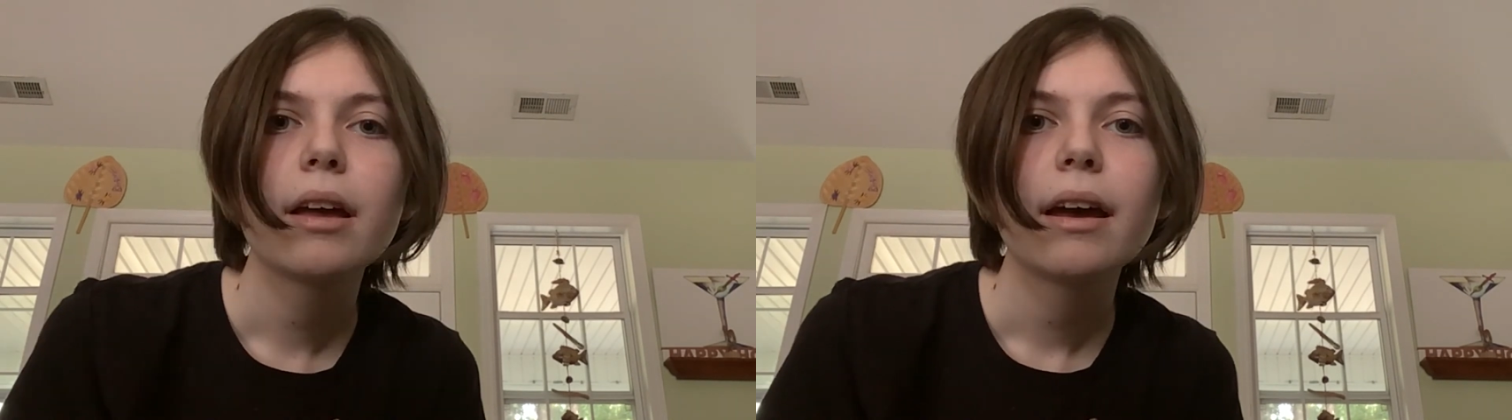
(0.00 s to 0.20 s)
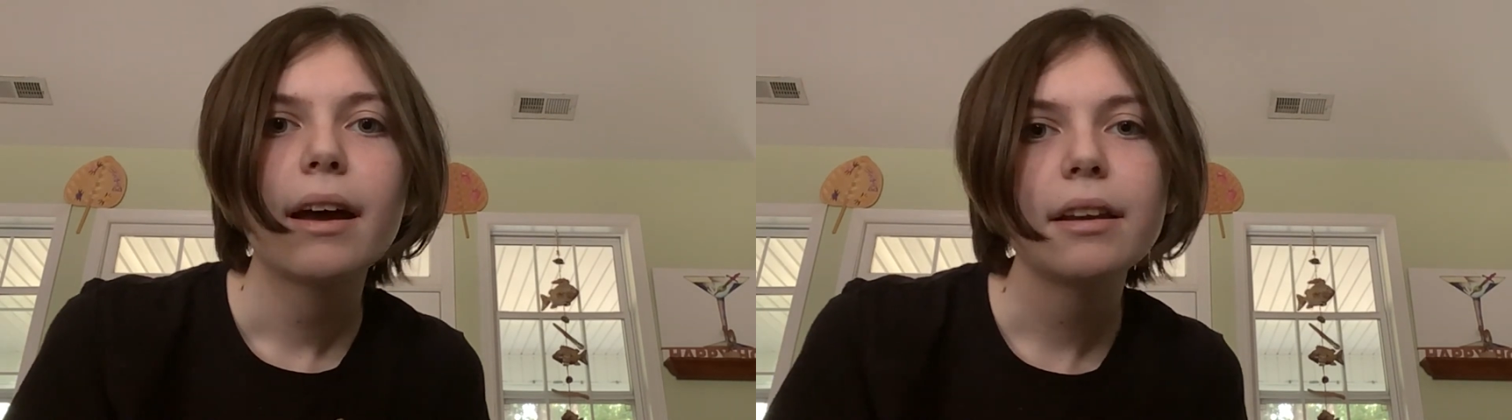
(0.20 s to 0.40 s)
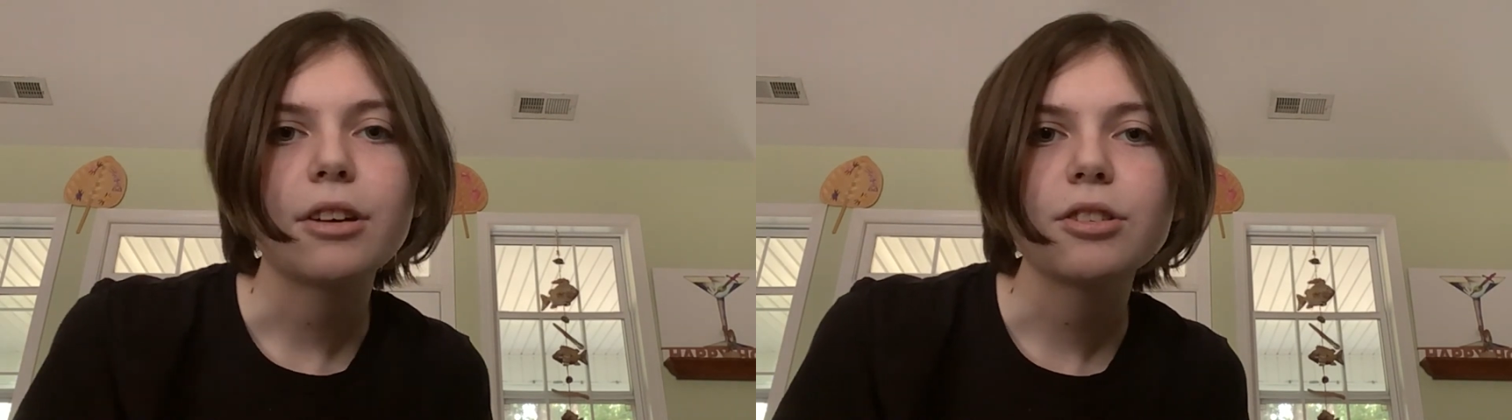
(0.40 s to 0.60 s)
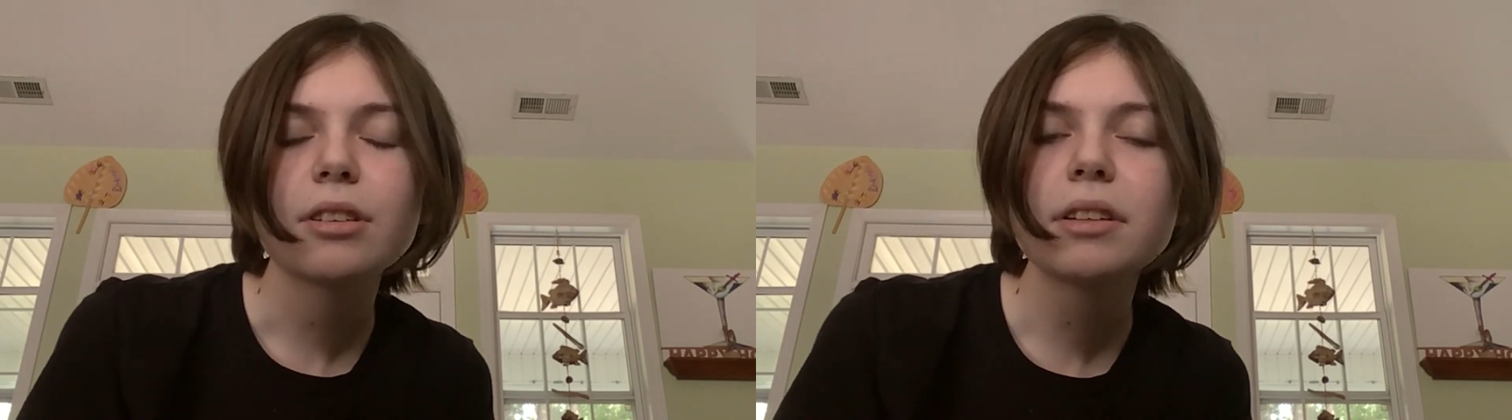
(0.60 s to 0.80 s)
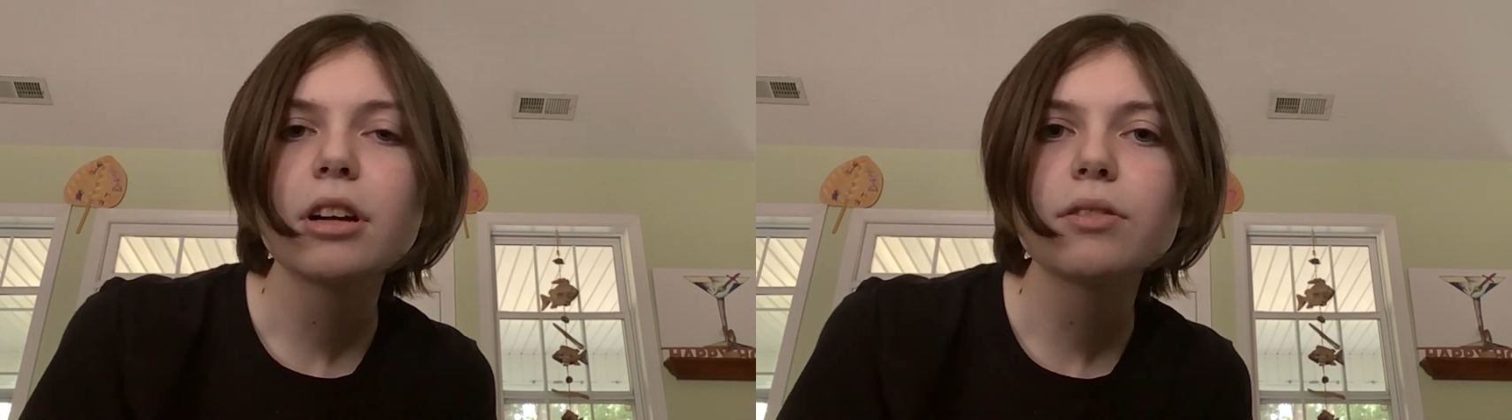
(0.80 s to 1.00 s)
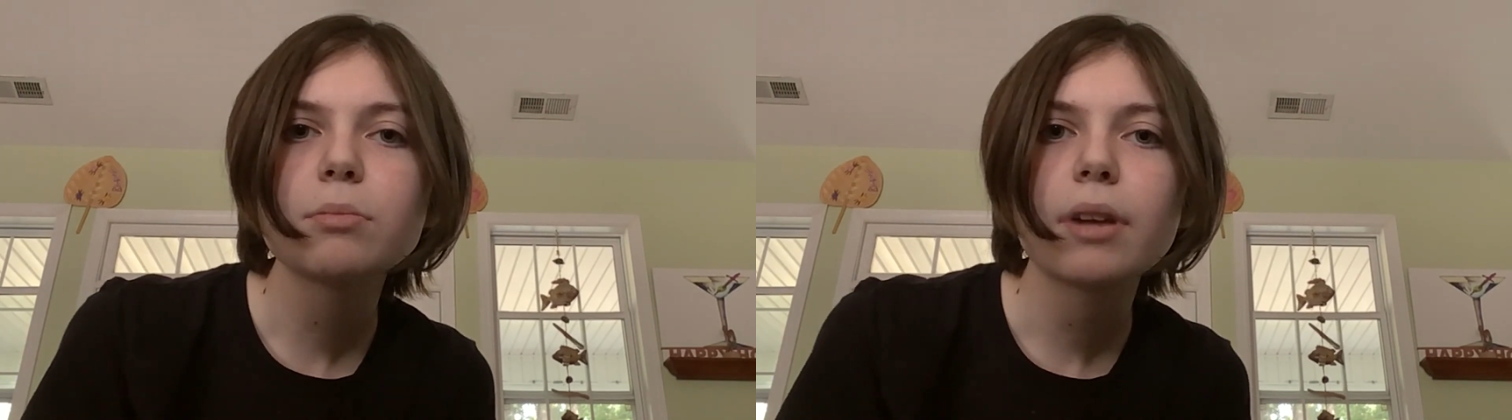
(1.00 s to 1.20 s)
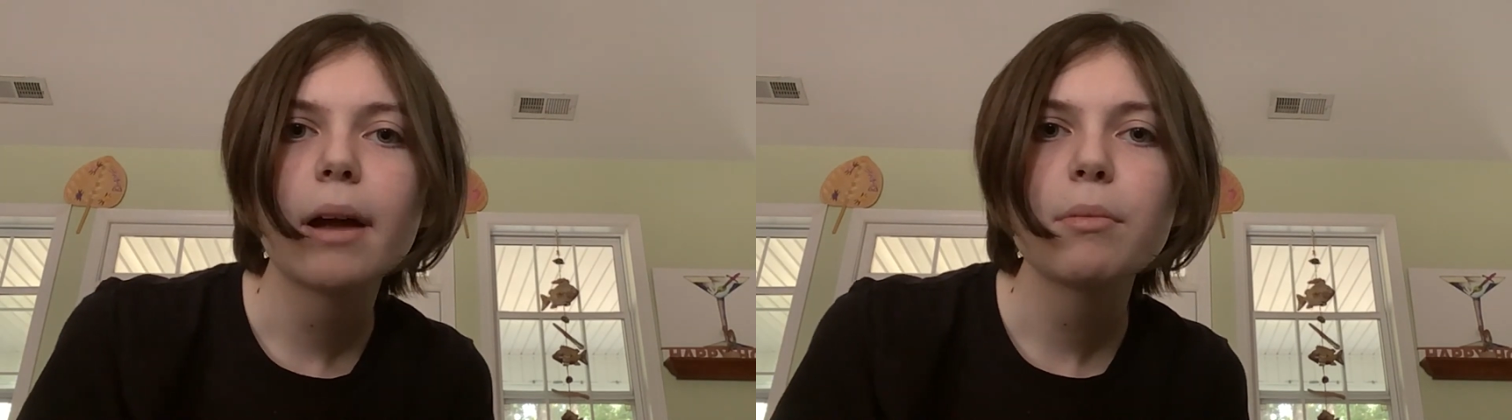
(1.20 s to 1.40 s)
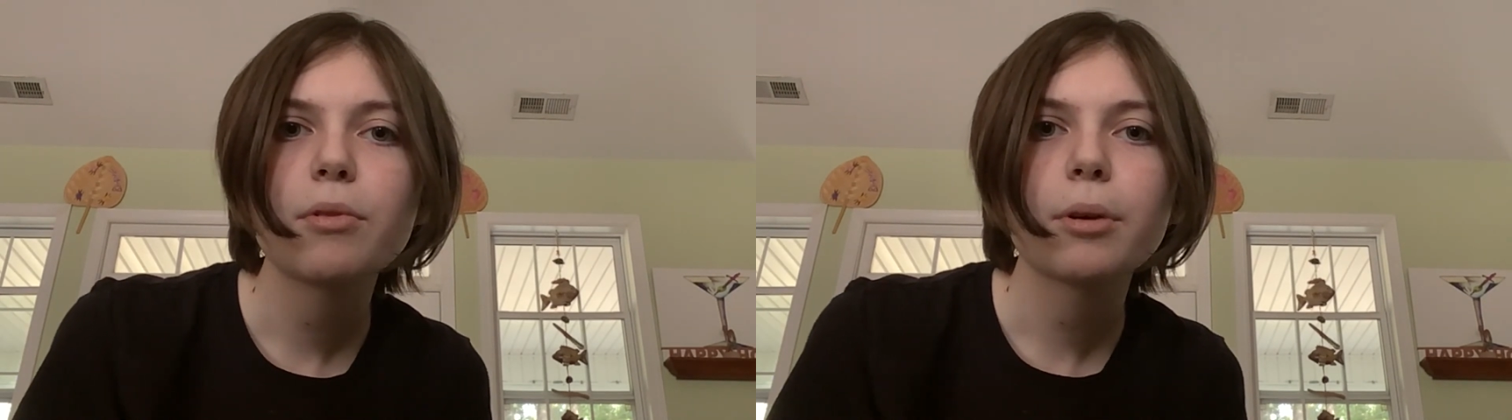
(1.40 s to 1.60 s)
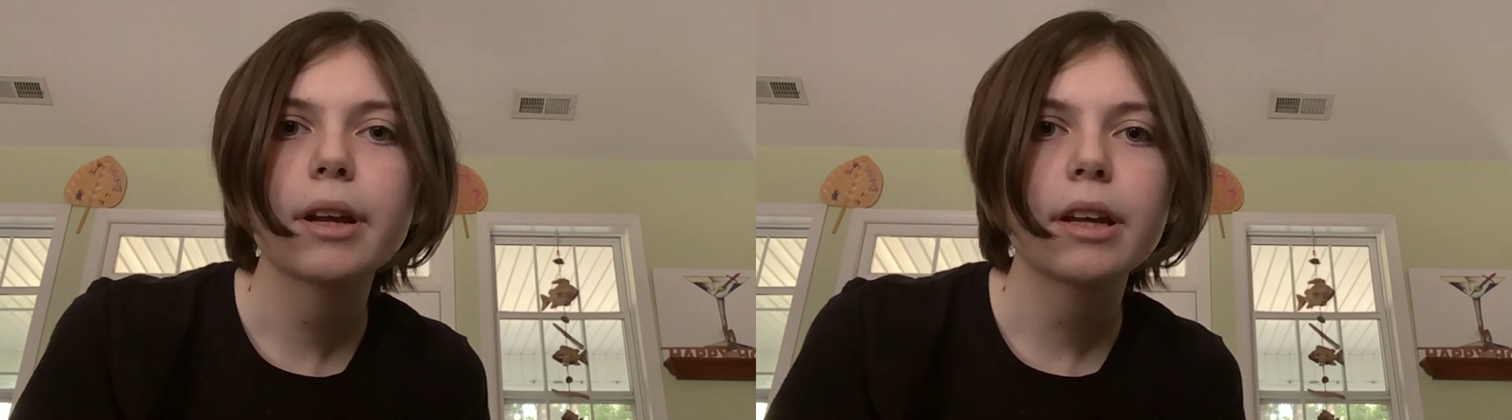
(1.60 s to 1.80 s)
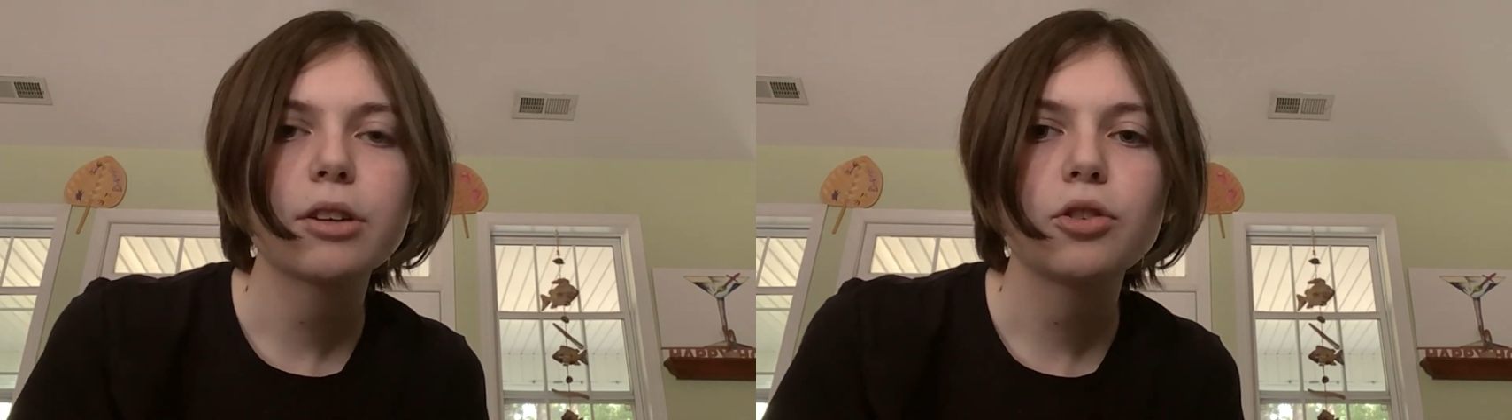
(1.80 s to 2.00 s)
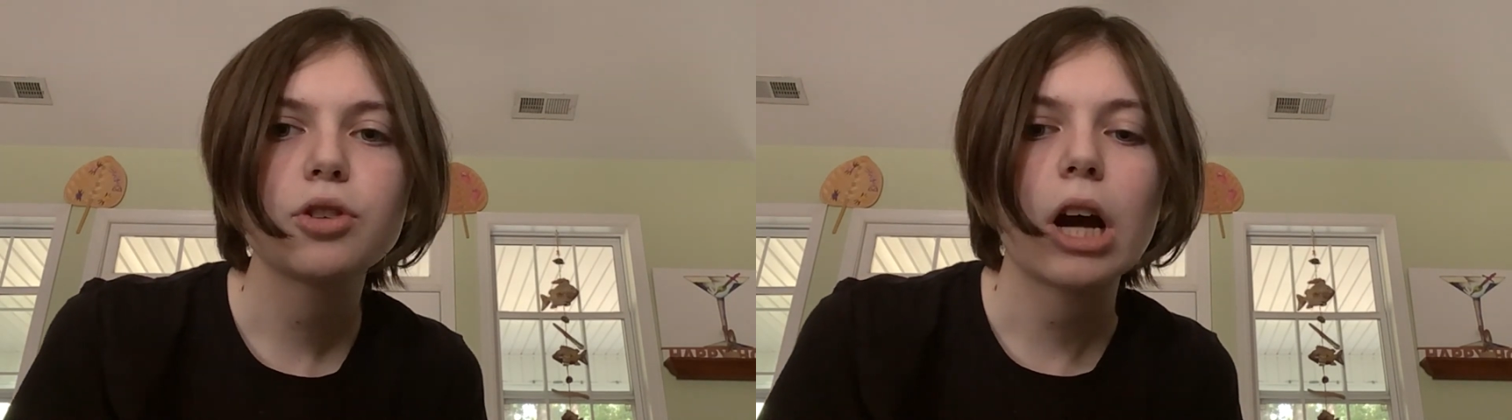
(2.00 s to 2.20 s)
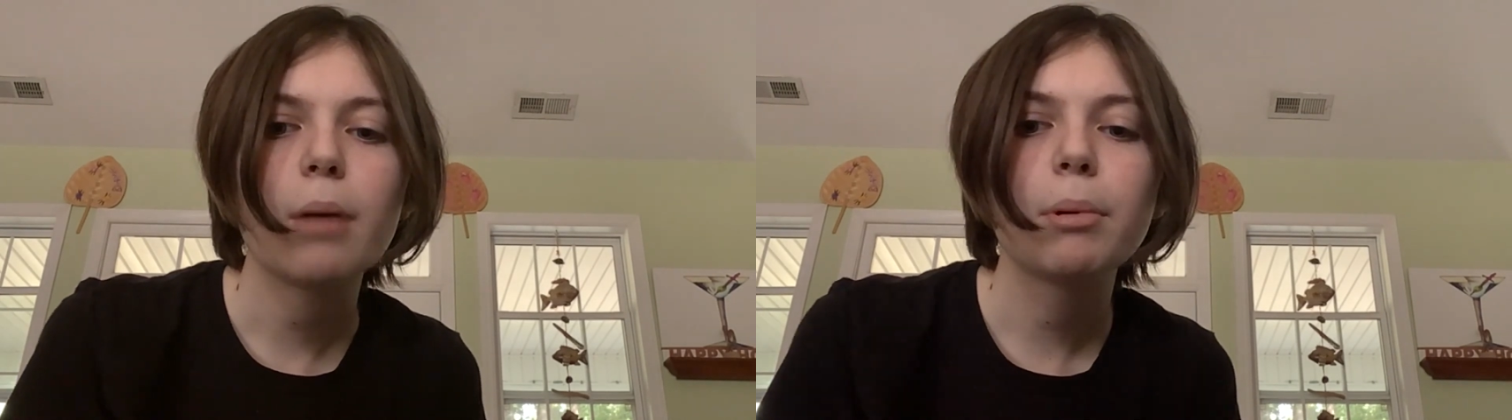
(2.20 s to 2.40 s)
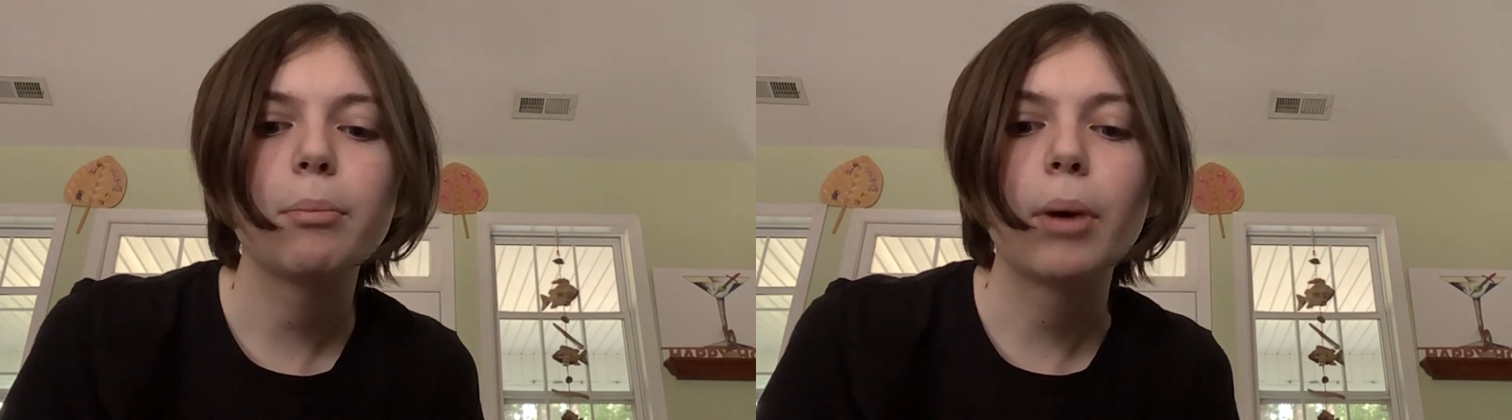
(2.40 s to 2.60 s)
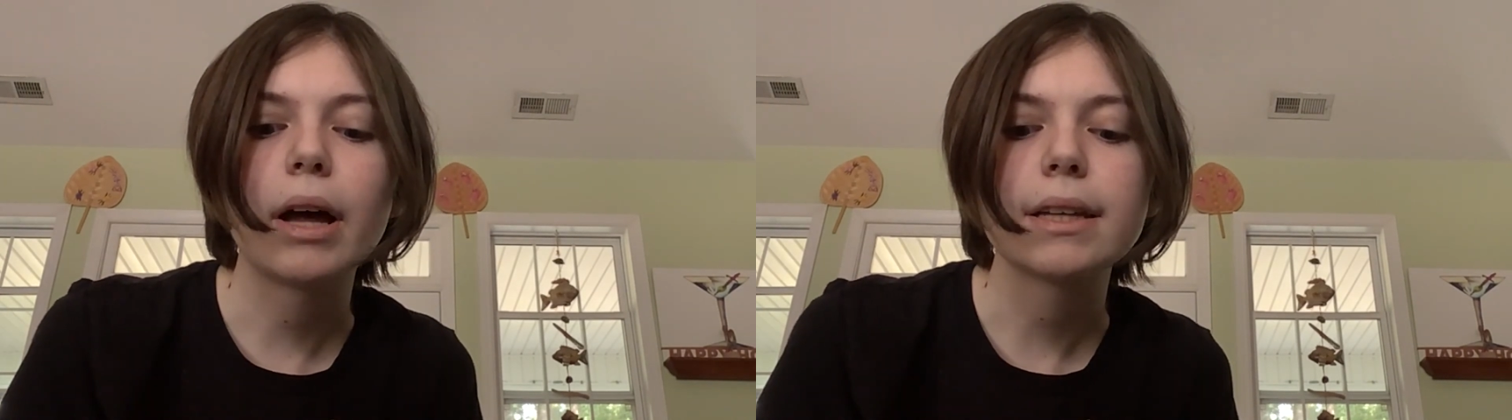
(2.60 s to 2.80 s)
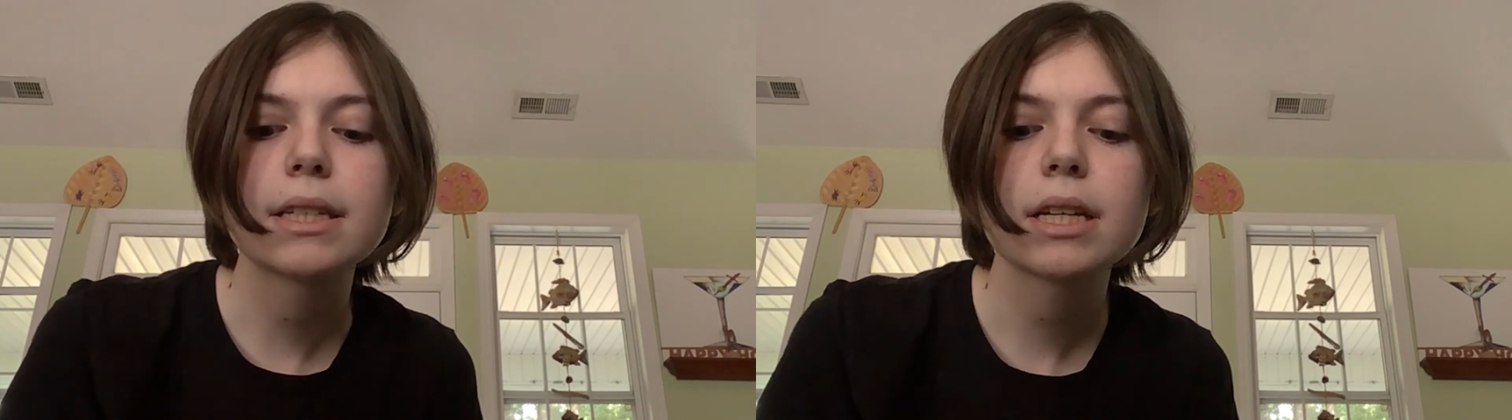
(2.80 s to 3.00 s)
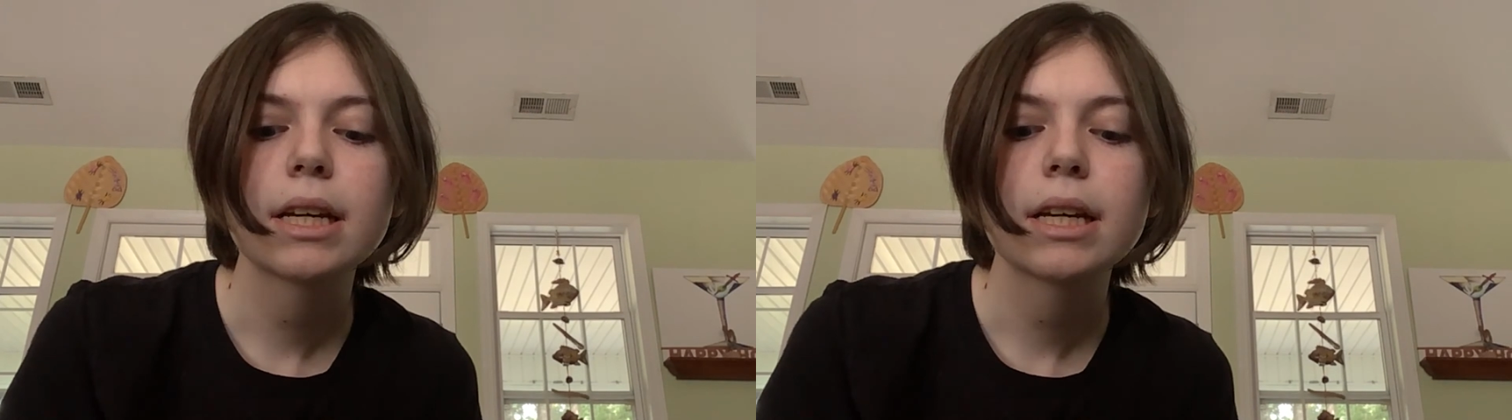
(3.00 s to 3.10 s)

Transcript: And yeah, she's gonna take off some time before getting a new job, but